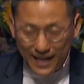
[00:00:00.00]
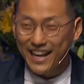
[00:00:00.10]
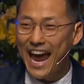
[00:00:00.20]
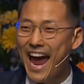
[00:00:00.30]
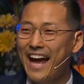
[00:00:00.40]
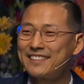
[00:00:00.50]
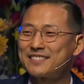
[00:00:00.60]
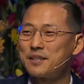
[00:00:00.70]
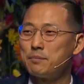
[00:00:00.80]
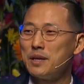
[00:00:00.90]
And
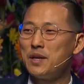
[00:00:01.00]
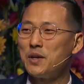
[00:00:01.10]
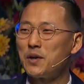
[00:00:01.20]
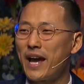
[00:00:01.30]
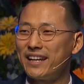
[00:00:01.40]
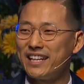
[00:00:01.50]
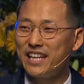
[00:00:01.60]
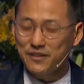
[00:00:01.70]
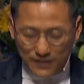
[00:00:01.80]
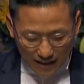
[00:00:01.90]
as the meal and
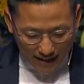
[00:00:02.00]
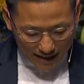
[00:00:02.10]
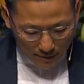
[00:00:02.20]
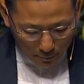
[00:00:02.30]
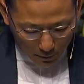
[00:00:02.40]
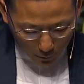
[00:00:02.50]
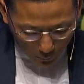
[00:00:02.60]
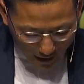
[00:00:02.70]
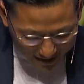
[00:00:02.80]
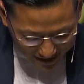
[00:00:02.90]
evening is
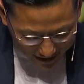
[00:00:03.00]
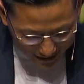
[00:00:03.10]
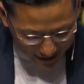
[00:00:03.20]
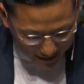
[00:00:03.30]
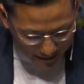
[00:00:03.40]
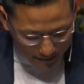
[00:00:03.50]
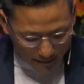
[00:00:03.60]
progressing,